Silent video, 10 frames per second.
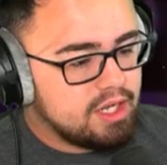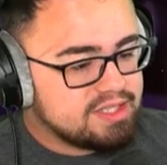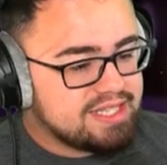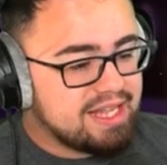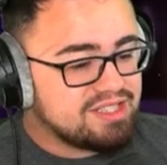
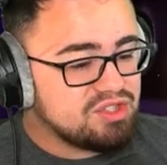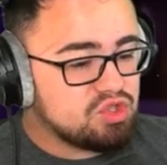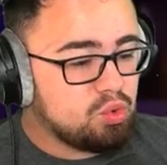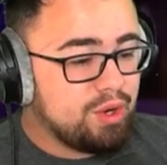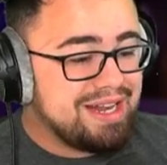Assassin's
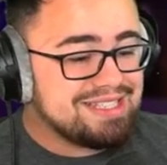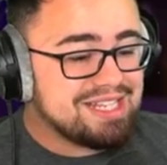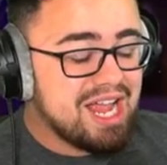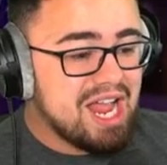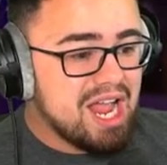Creed is
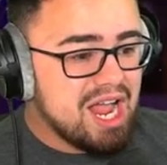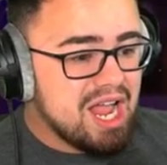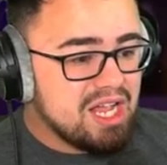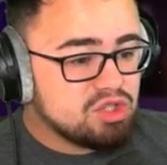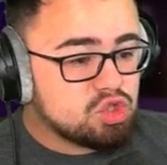
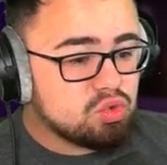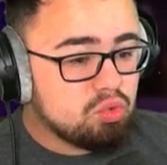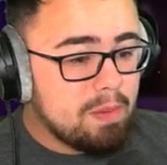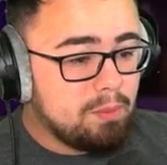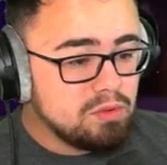
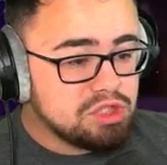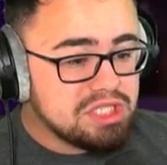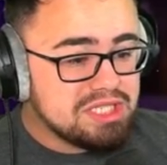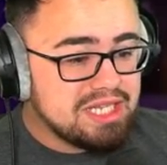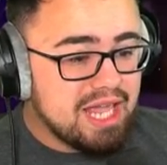triple
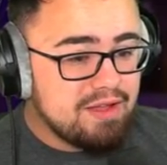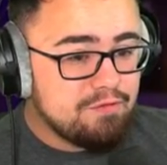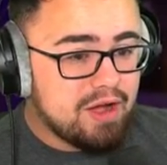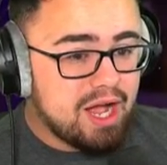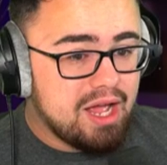GTA
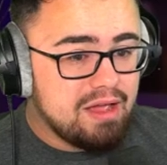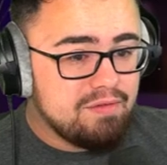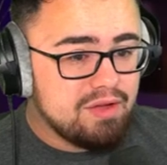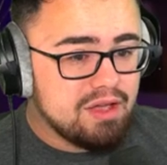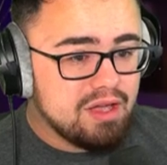
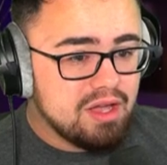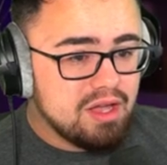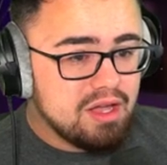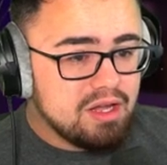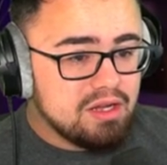
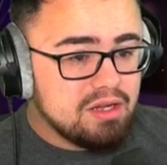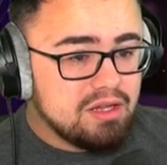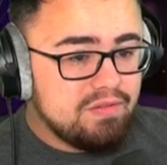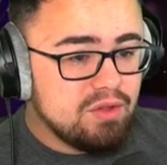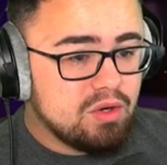
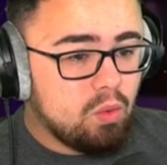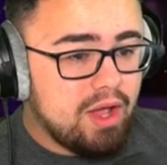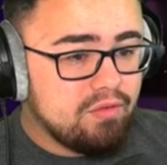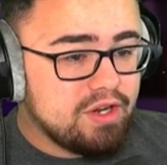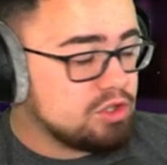5. If you look way
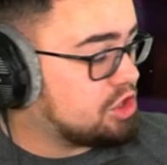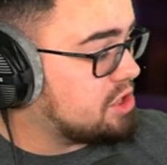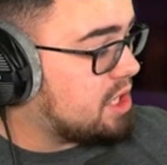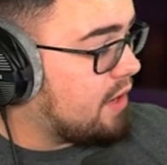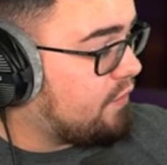over here,
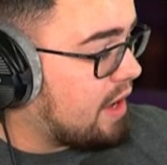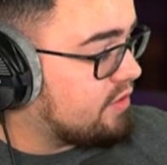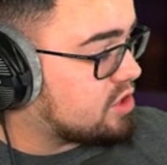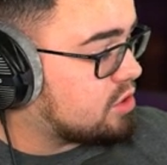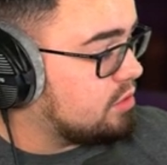GTA 5
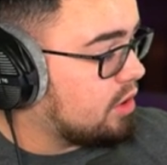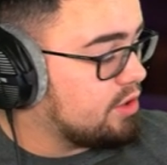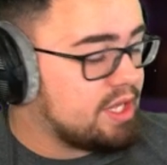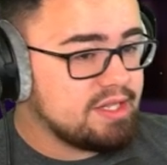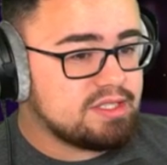is, oh,
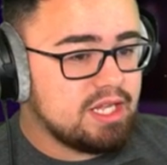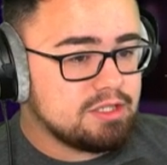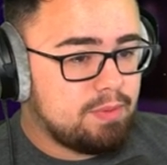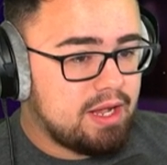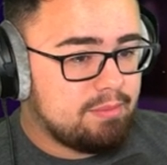you can't see it.
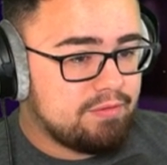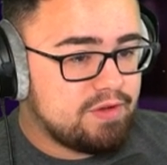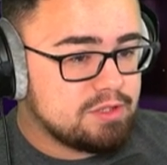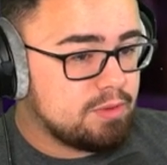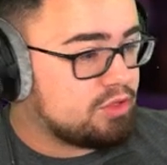It's behind my
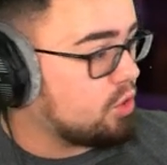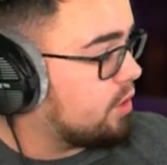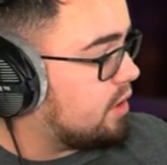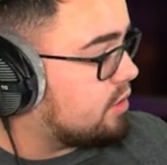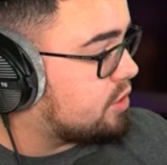face, but
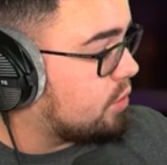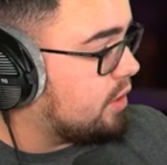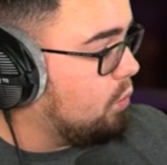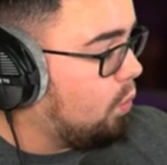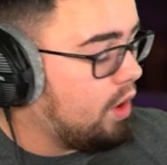30,
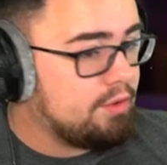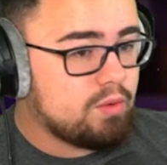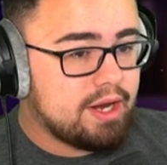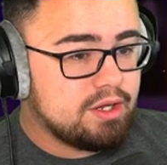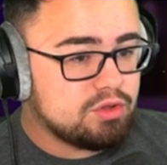31
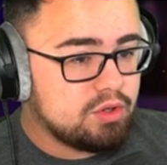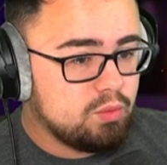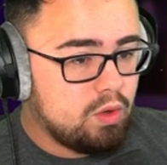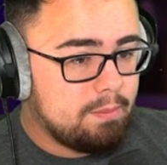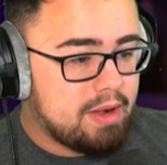right here,
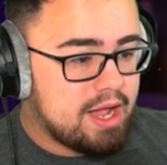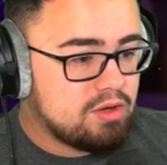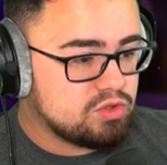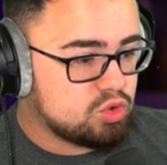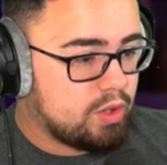31
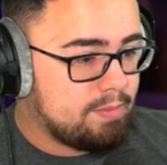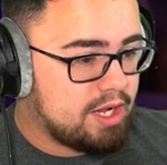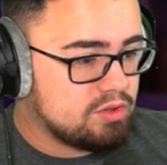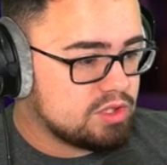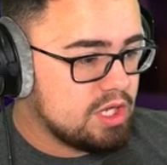miles, square
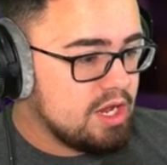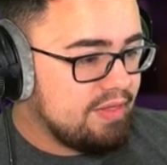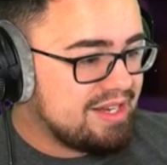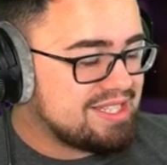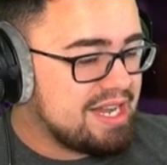miles.
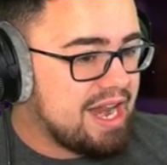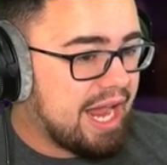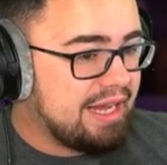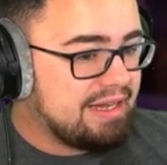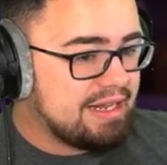That is
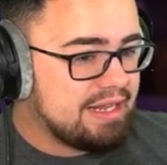90.